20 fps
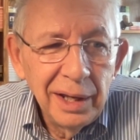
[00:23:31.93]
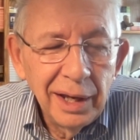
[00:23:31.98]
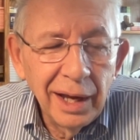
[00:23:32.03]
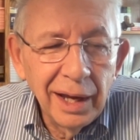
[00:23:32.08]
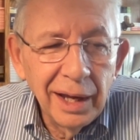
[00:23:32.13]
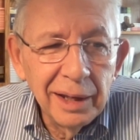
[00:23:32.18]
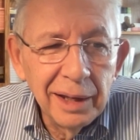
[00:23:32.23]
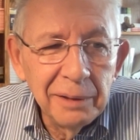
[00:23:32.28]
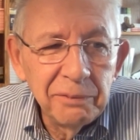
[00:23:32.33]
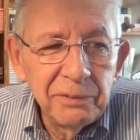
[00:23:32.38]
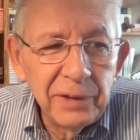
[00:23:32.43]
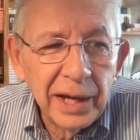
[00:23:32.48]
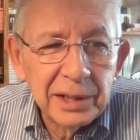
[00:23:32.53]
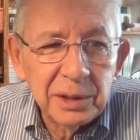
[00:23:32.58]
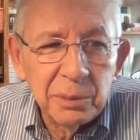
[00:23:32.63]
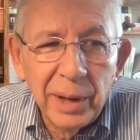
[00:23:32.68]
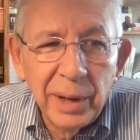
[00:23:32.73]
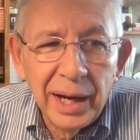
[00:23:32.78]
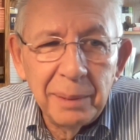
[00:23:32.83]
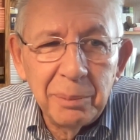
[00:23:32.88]
In fact,
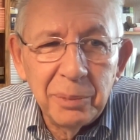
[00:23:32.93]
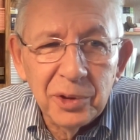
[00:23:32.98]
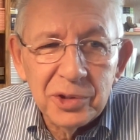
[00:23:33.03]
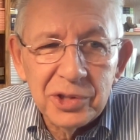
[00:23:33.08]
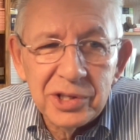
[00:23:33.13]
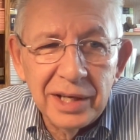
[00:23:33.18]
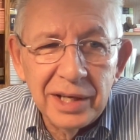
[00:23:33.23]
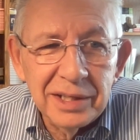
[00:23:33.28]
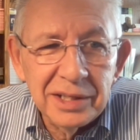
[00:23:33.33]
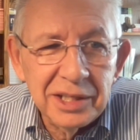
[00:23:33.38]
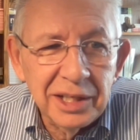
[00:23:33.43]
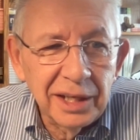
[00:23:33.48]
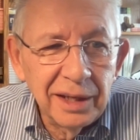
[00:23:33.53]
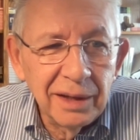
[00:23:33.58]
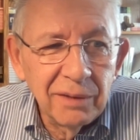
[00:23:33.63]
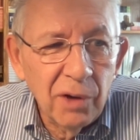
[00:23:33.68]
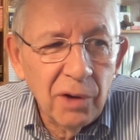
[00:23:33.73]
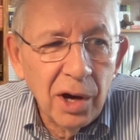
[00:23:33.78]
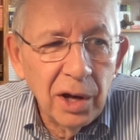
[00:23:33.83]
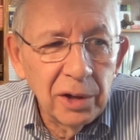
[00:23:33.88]
the Bible says to
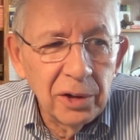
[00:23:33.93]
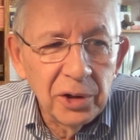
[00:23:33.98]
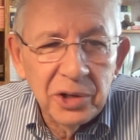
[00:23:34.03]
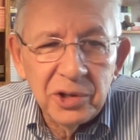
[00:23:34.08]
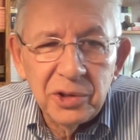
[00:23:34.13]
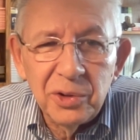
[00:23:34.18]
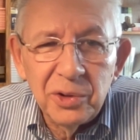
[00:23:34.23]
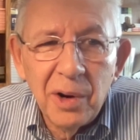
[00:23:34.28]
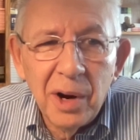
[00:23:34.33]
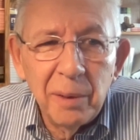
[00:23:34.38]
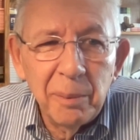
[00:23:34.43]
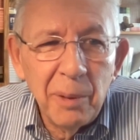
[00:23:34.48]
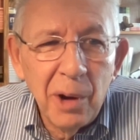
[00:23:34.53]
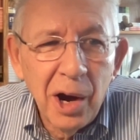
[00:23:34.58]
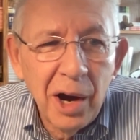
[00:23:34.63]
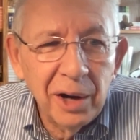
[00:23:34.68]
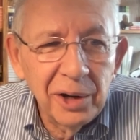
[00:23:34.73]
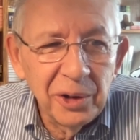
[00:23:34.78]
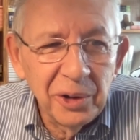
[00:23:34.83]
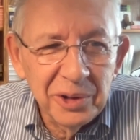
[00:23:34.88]
give honor to whom
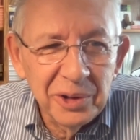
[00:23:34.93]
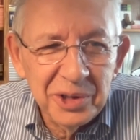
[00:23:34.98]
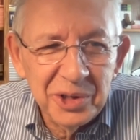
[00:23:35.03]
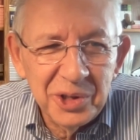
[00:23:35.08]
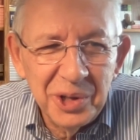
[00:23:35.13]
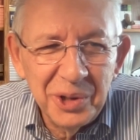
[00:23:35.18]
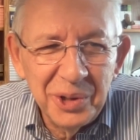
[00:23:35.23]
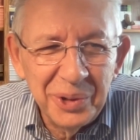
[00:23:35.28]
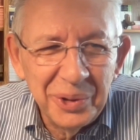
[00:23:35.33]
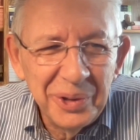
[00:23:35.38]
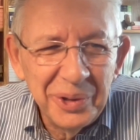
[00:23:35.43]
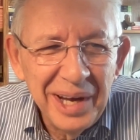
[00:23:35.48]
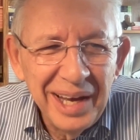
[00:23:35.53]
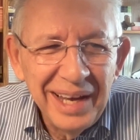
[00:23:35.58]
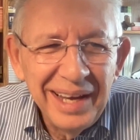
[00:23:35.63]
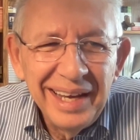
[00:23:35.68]
honor is due.